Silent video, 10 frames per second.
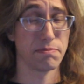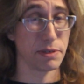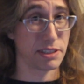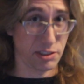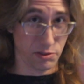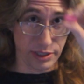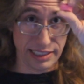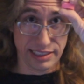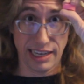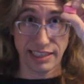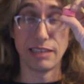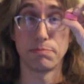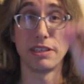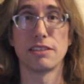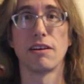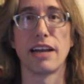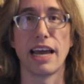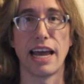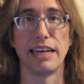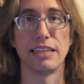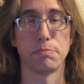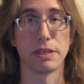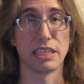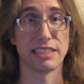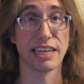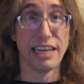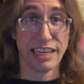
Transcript: But the reason I keep these on hand is because